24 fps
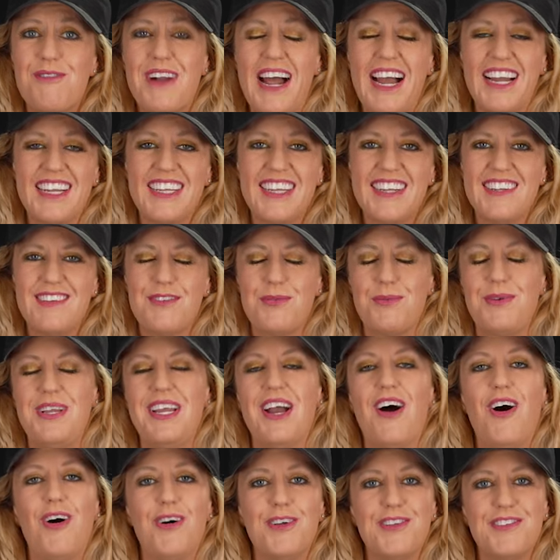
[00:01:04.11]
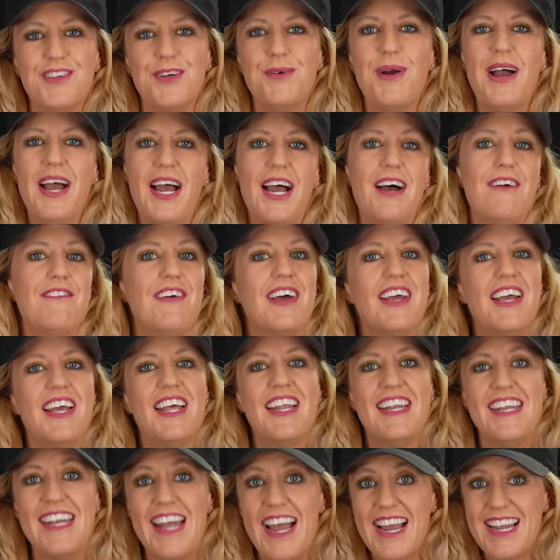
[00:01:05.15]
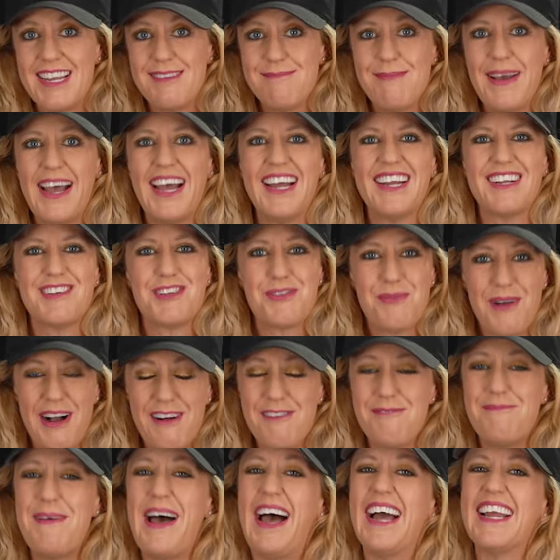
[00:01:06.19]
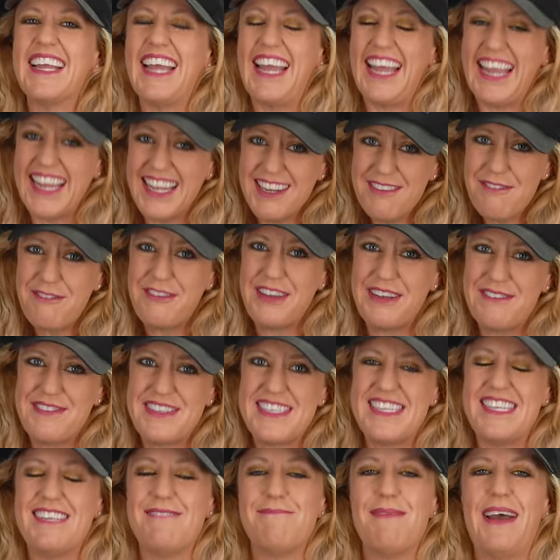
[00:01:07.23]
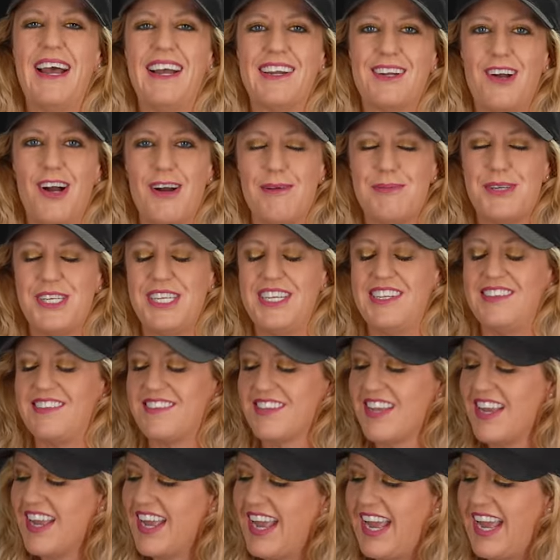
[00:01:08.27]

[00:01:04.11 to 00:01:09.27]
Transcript: rackets, we also have 9 pack, 12 pack, and 15 pack options.